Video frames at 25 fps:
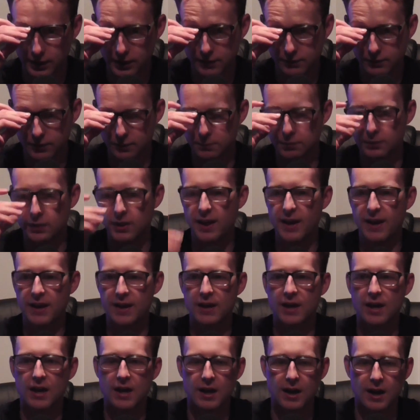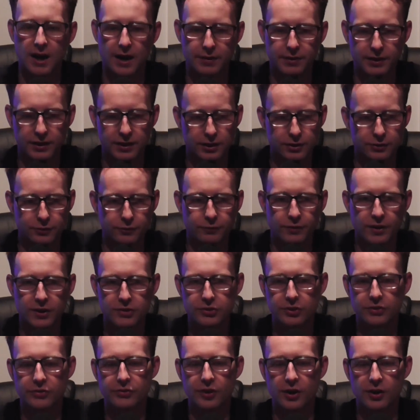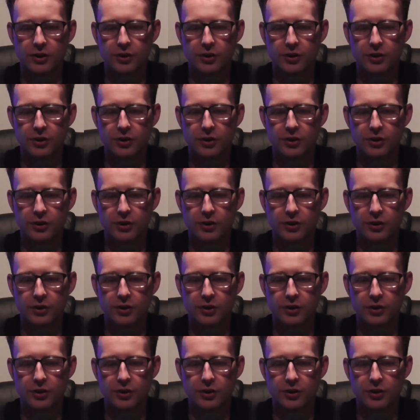a given play. I think his vision's